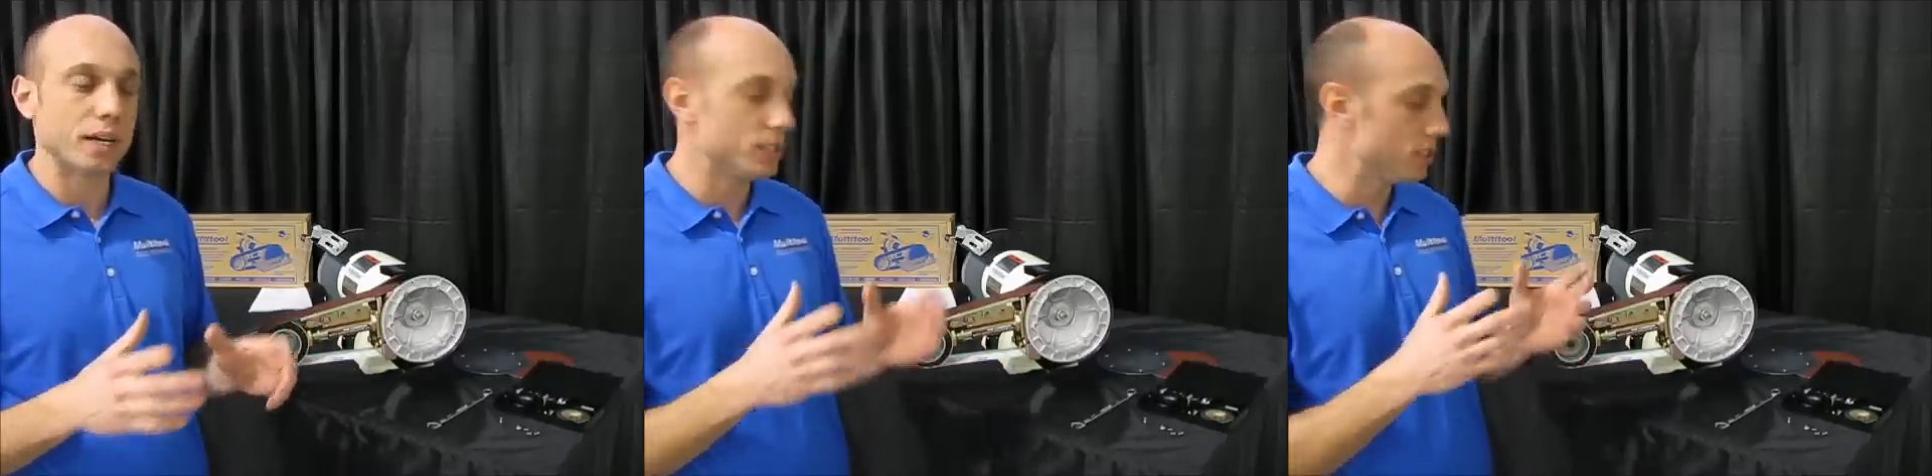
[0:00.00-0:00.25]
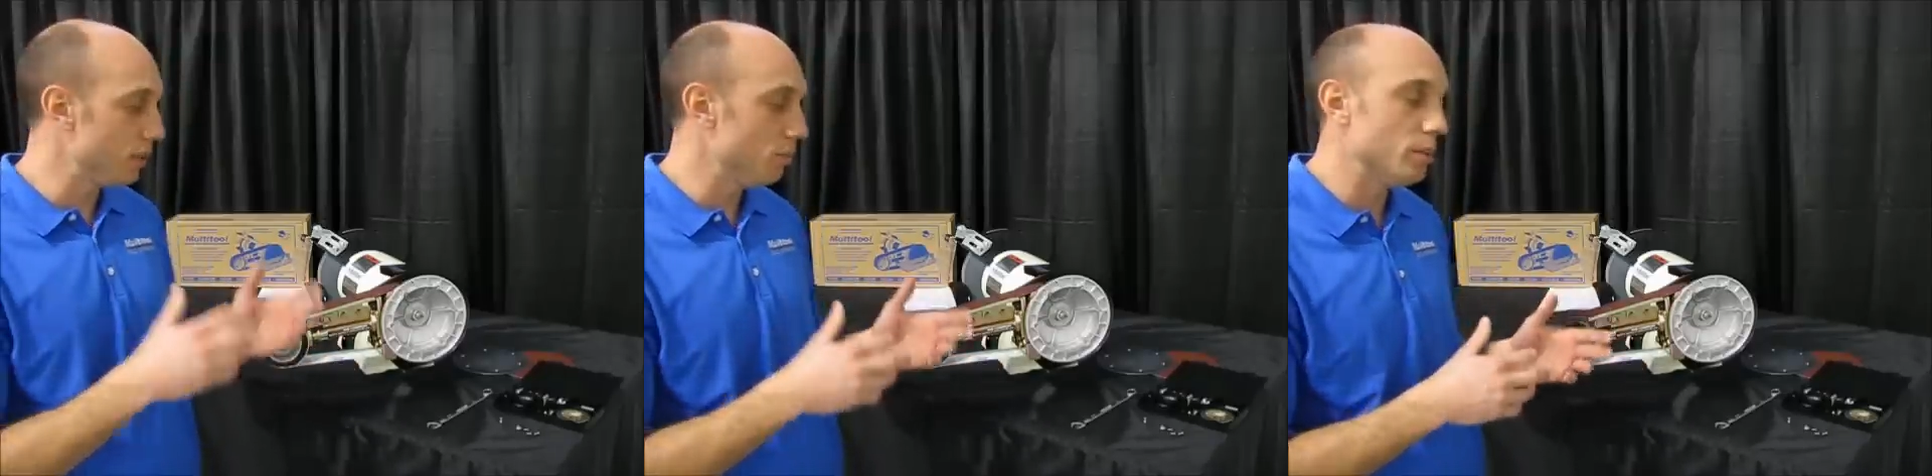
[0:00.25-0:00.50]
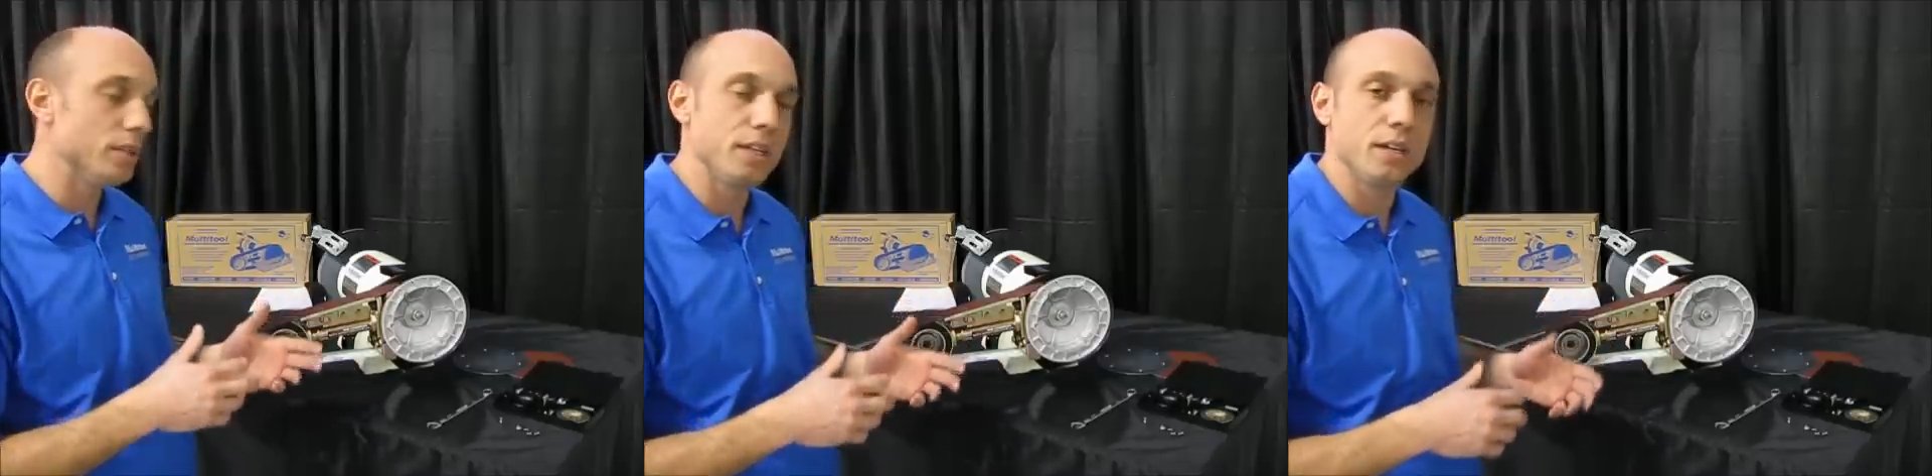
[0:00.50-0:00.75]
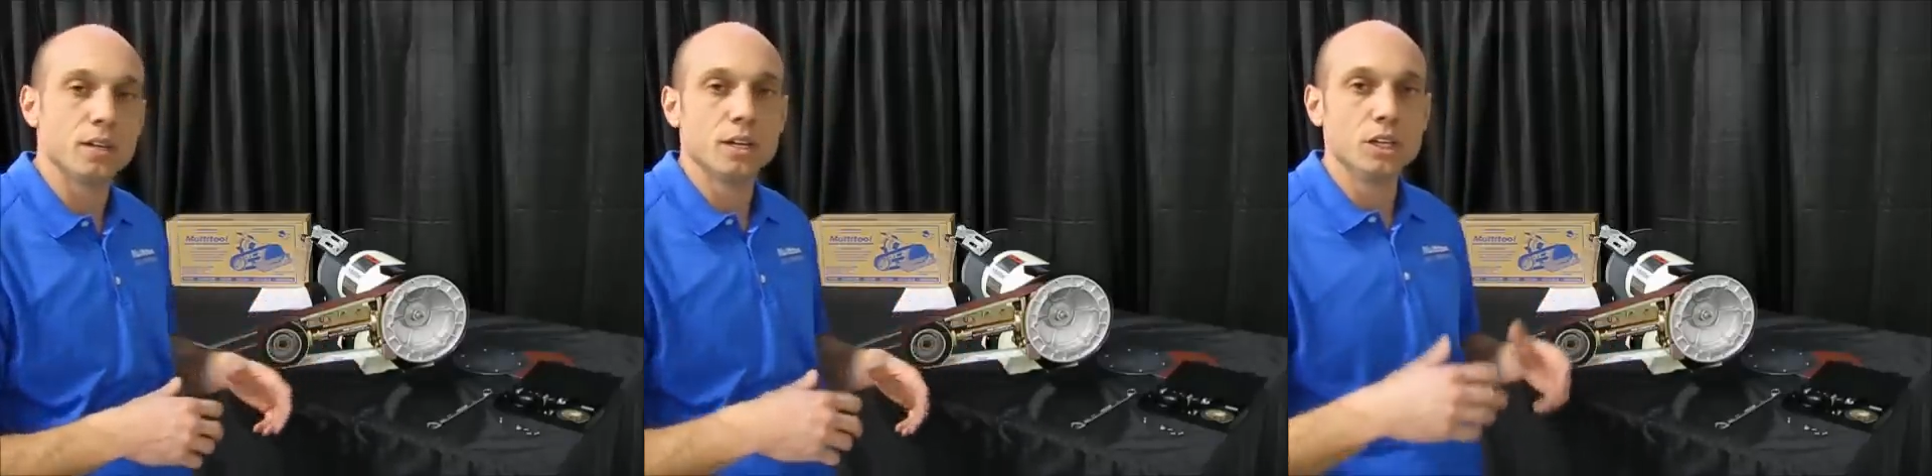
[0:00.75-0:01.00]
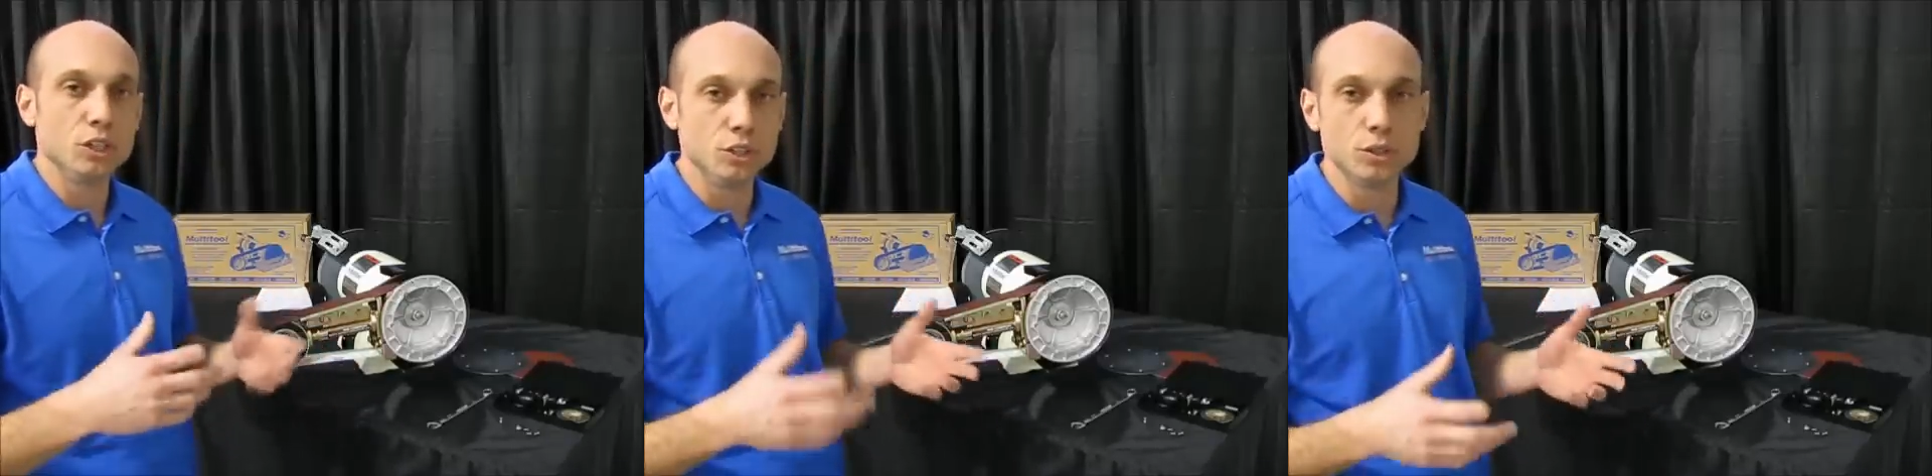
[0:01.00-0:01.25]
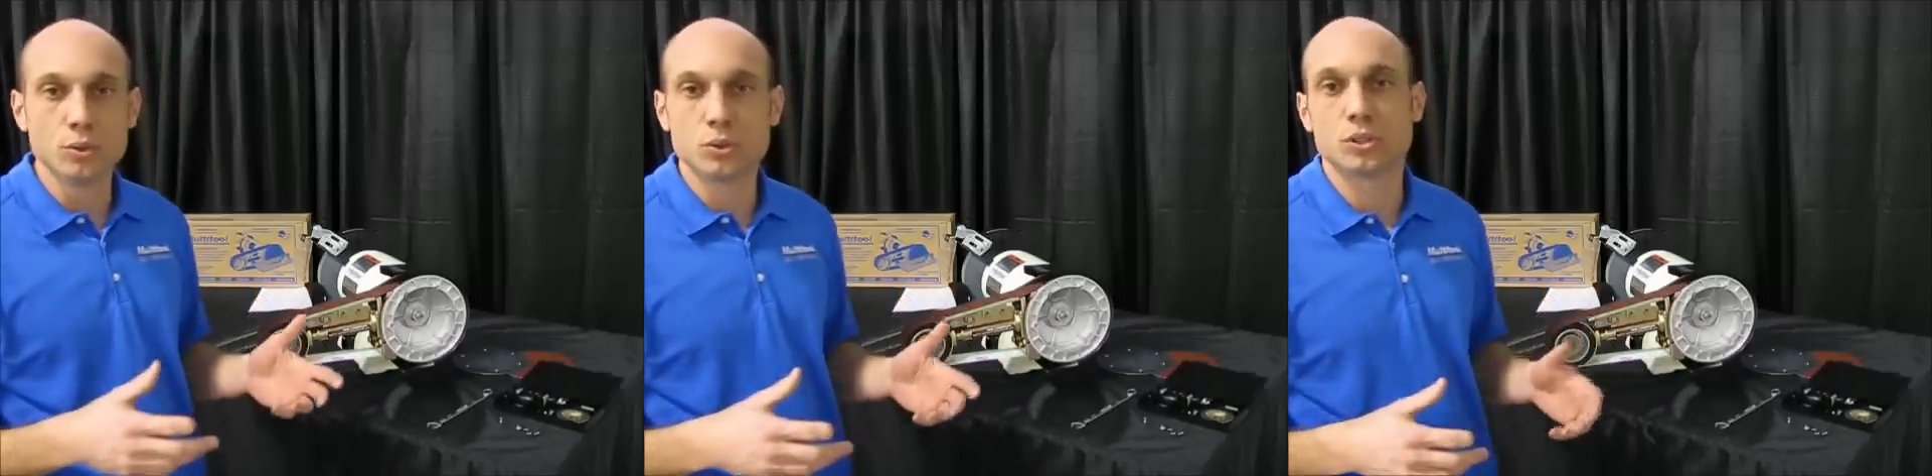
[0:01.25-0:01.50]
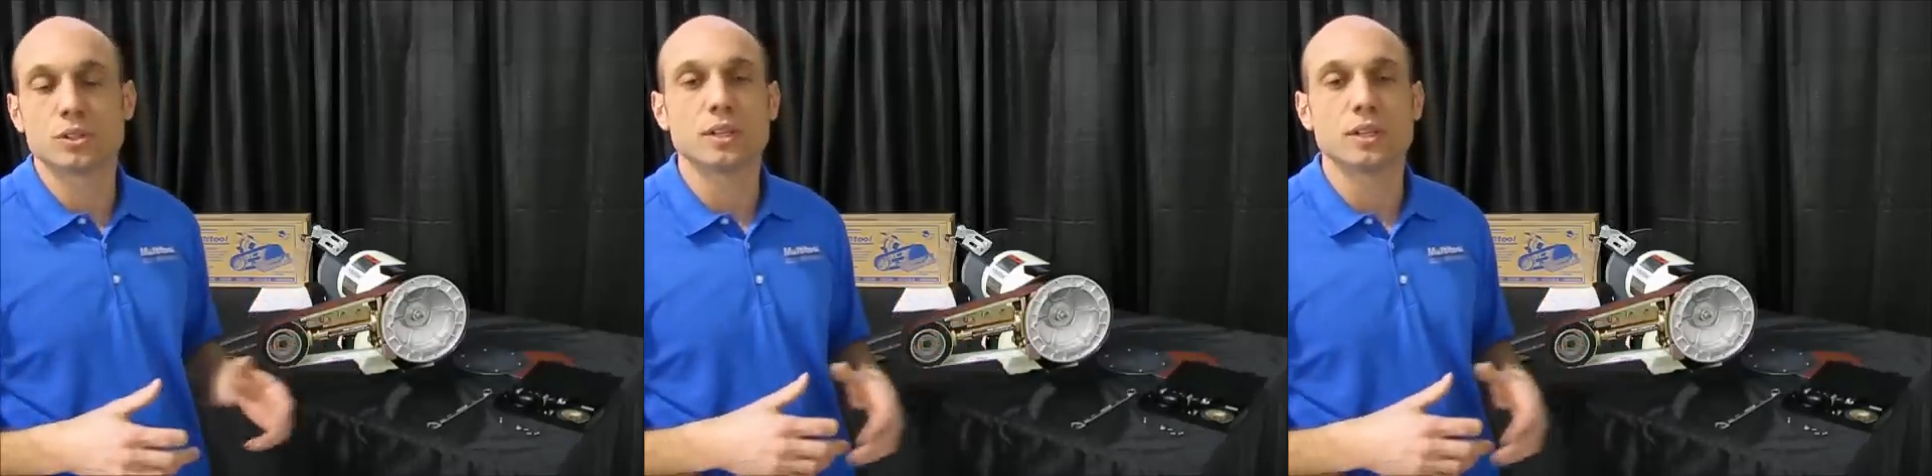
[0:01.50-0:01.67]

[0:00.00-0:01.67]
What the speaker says: assembly, use,